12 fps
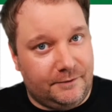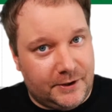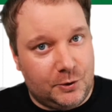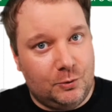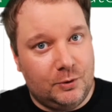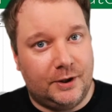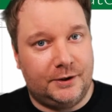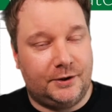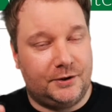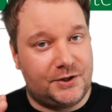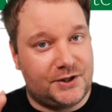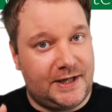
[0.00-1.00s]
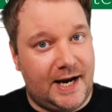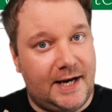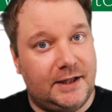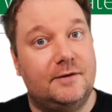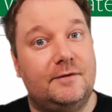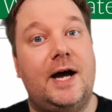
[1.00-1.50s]
you an
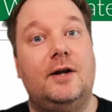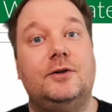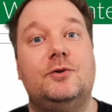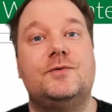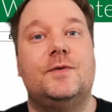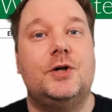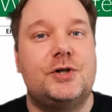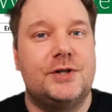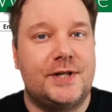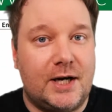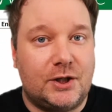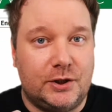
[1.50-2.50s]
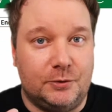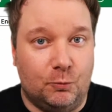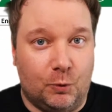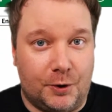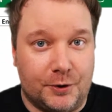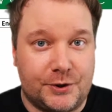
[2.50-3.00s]
understanding of how those functions actually
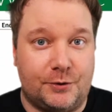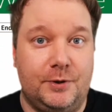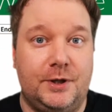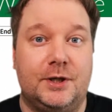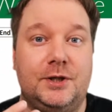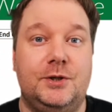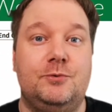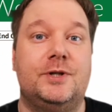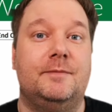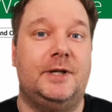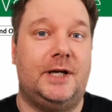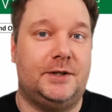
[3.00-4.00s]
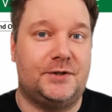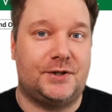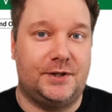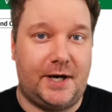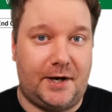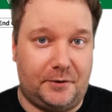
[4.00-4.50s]
work so you can use them in any
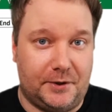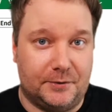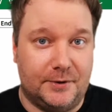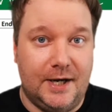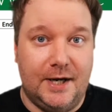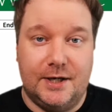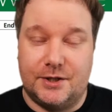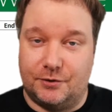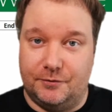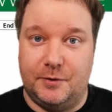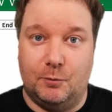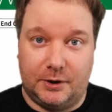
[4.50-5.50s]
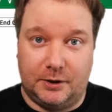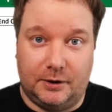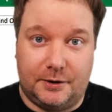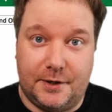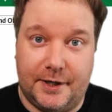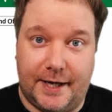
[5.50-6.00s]
scenario. So if you want to
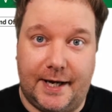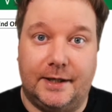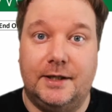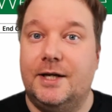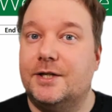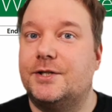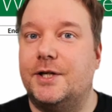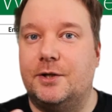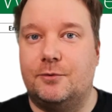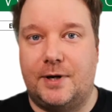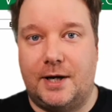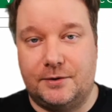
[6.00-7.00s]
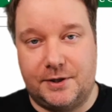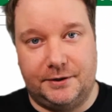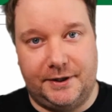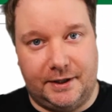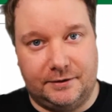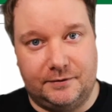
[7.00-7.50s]
learn that, stick around till
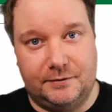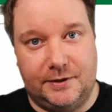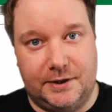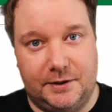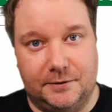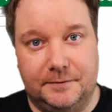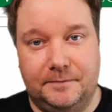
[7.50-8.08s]
the end of the video.